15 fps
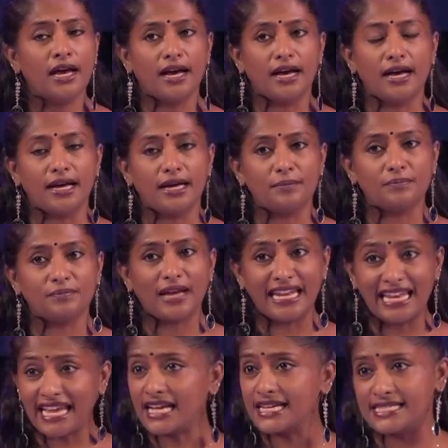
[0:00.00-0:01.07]
Um, and
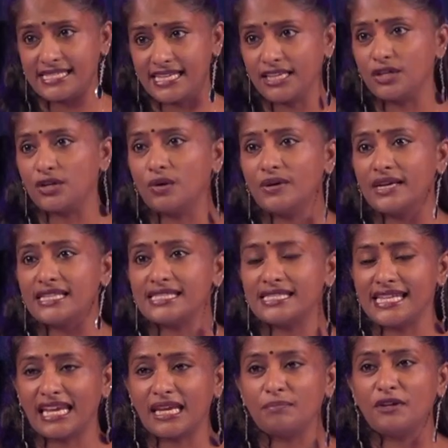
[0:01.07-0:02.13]
like I said, you know, it's
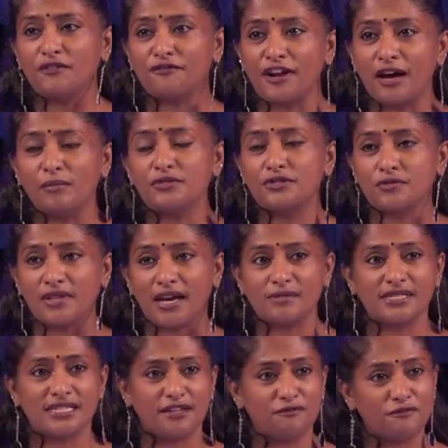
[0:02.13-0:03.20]
taken me from
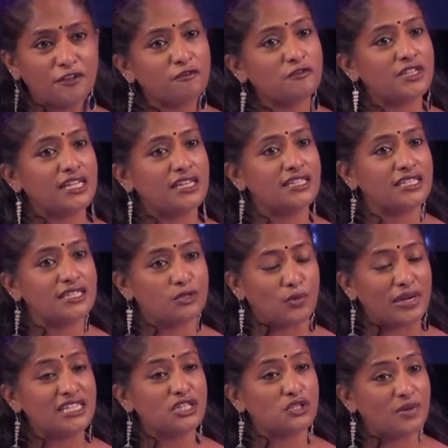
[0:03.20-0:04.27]
2015 to
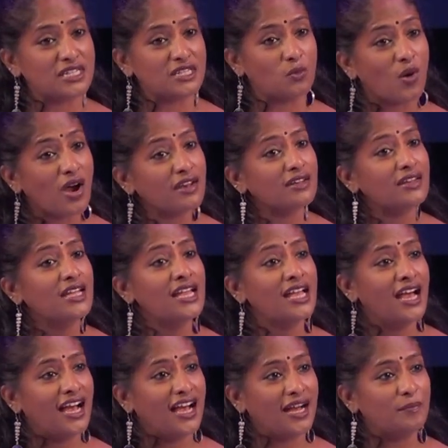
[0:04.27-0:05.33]
2021
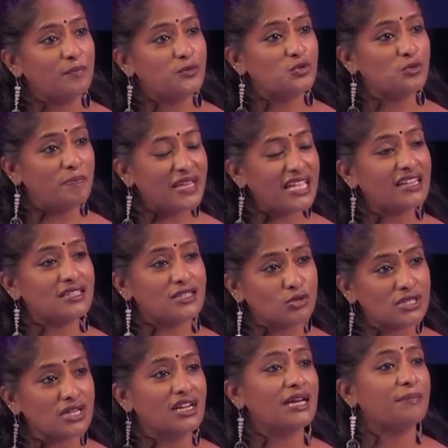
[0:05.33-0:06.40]
um, to, be, to
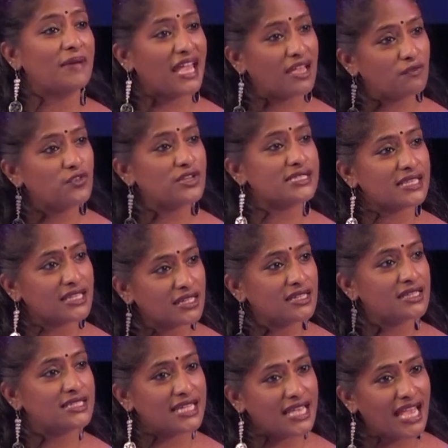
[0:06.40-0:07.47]
turn up every single
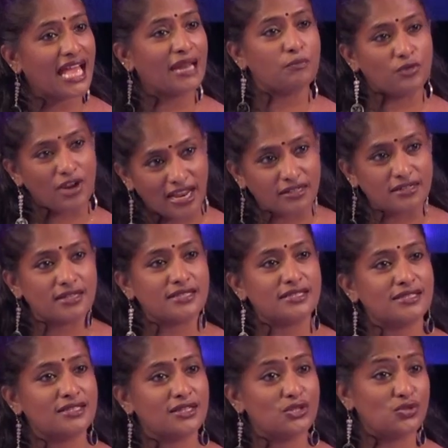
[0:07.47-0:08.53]
day at
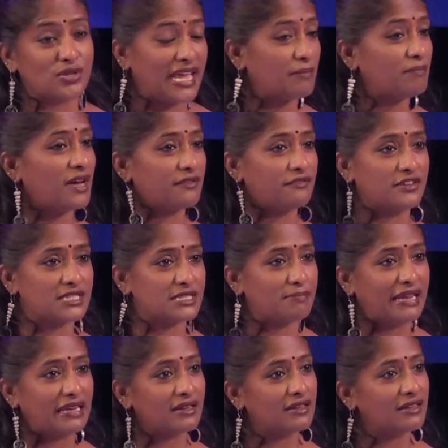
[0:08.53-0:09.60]
practice to get my first
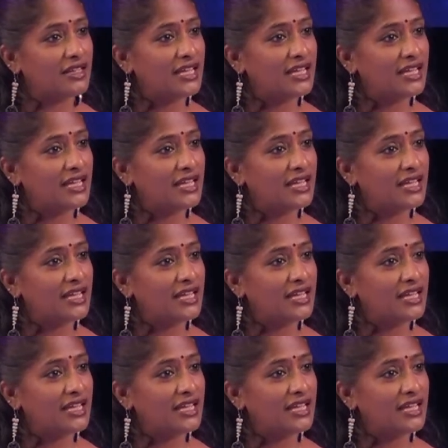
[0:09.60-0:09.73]
medal.